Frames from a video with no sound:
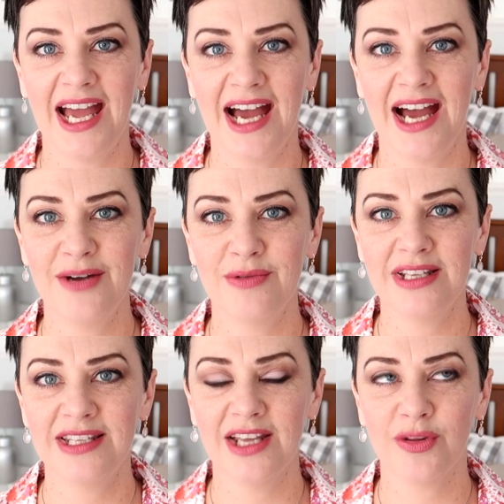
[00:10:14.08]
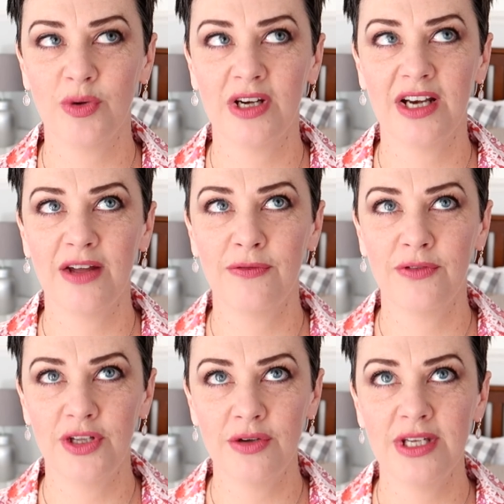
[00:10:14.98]
I read the other one a
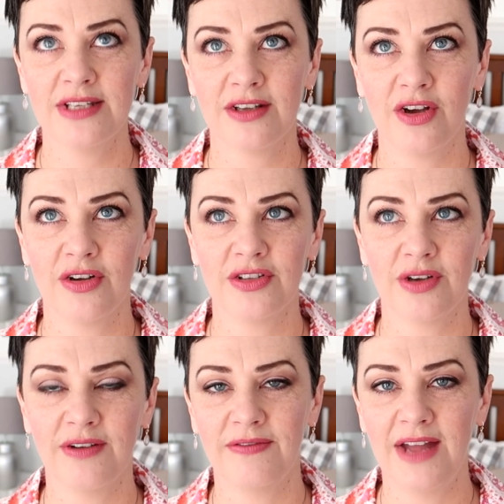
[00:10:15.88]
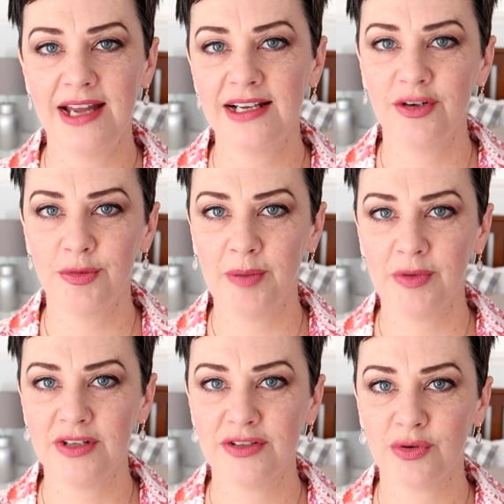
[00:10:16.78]
few years ago, so I vaguely
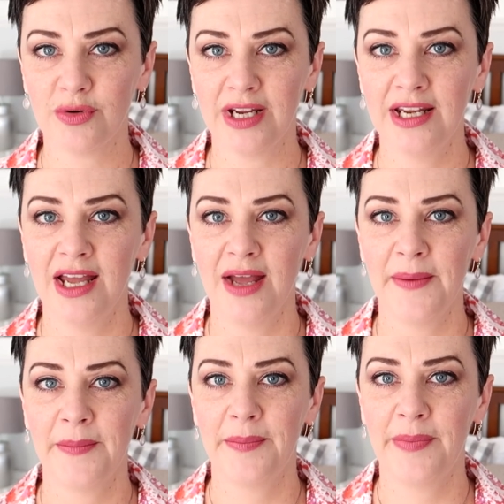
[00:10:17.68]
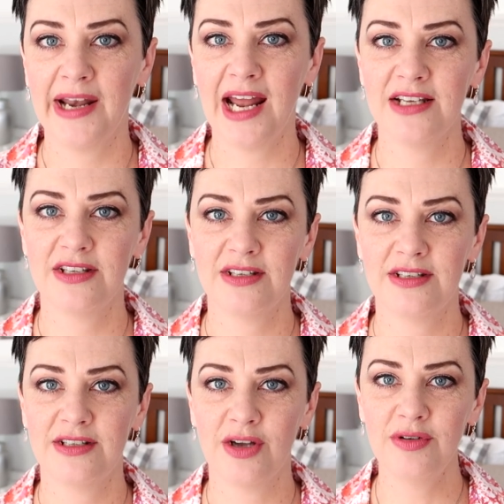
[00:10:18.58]
remember the story, but I
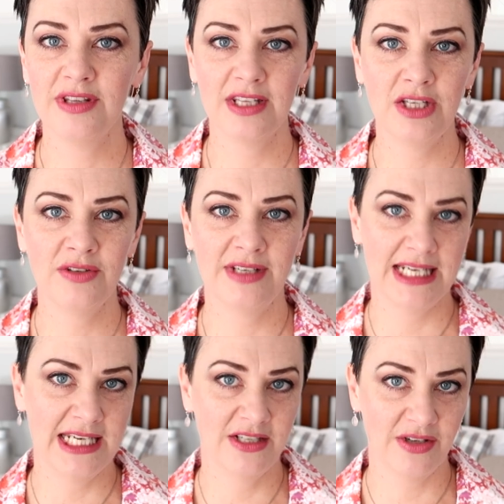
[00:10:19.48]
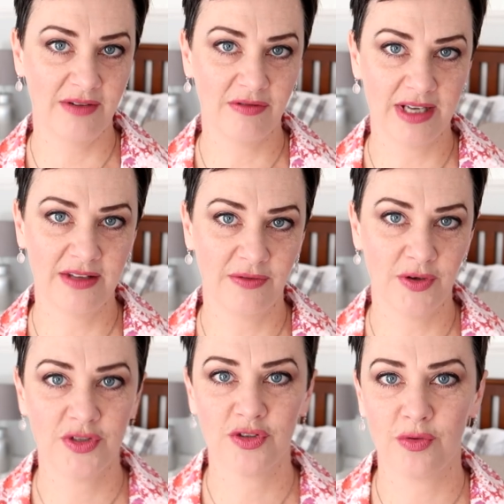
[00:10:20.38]
don't think you need to have read the
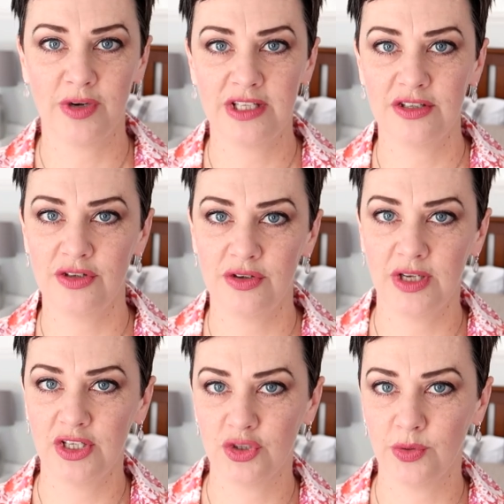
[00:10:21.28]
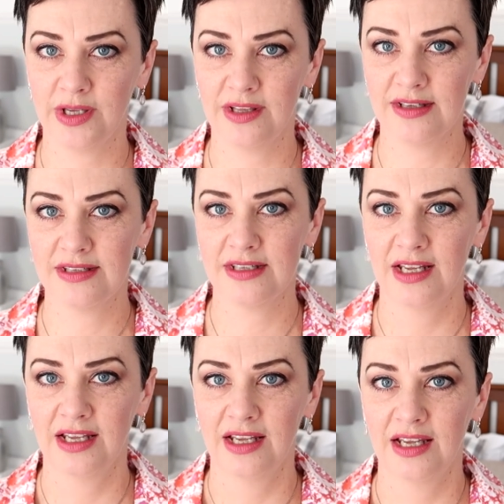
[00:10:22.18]
first story to enjoy this.
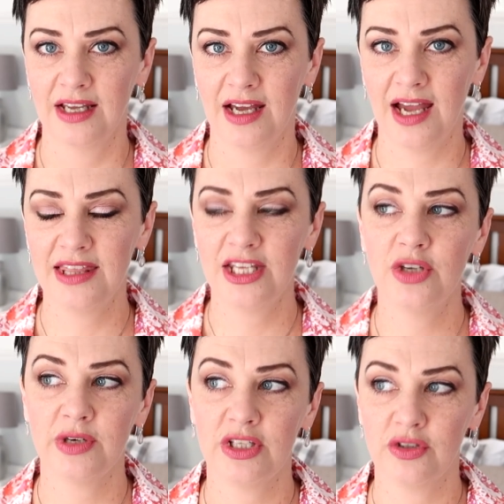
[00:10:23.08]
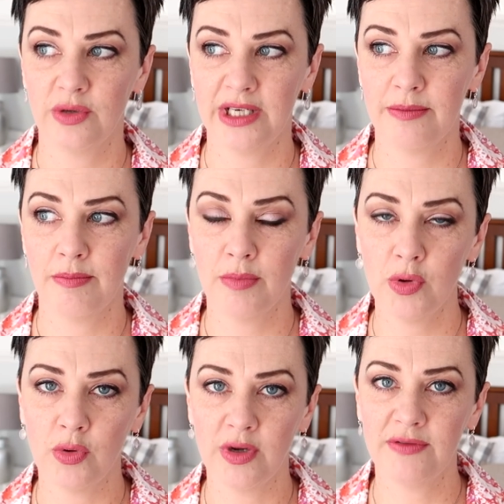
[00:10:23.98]
I think you'd enjoy
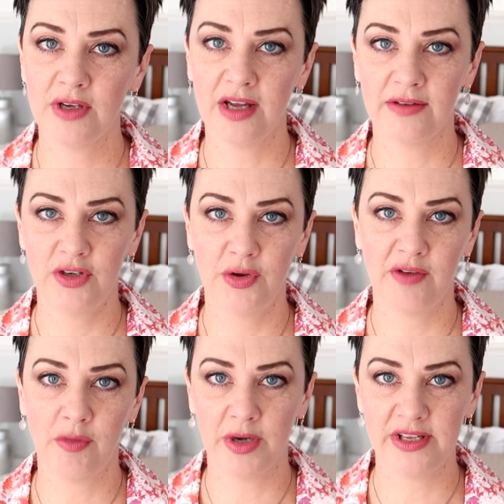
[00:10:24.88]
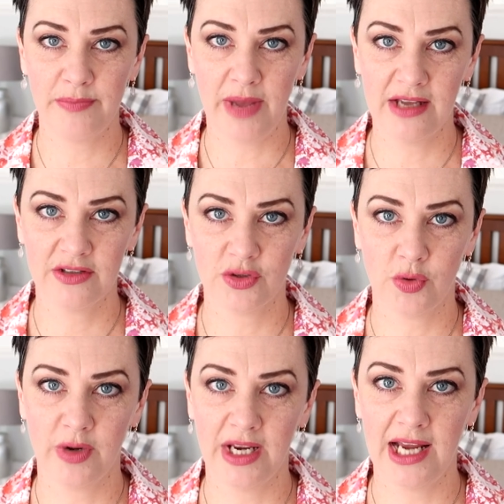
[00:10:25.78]
more if you kind of knew everybody's
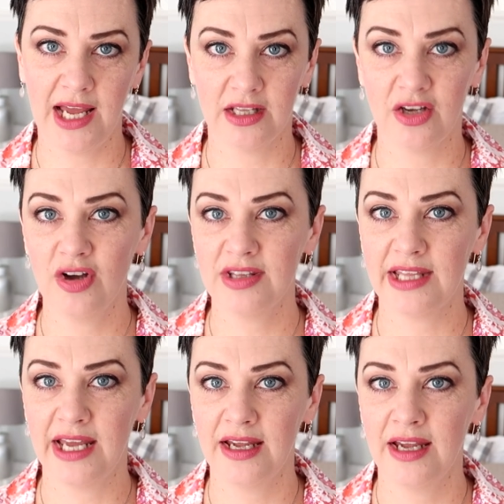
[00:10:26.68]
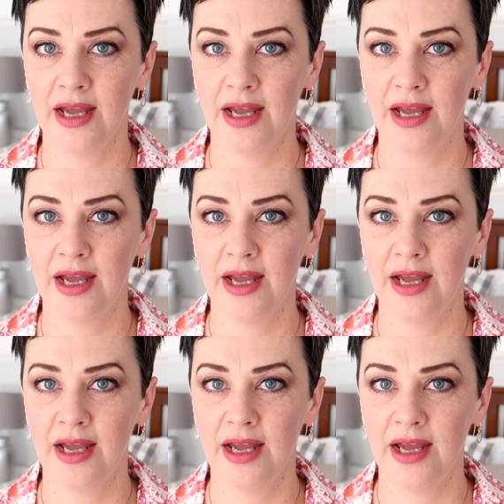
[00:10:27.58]
backstory and how they got there,